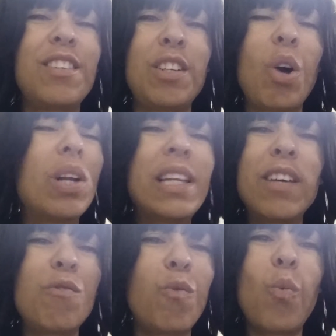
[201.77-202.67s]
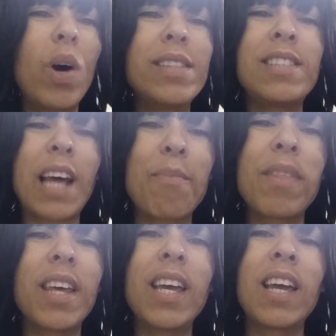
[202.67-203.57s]
You only live once type
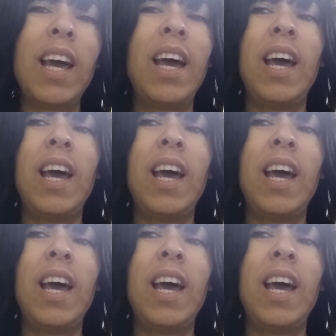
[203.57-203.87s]
thing.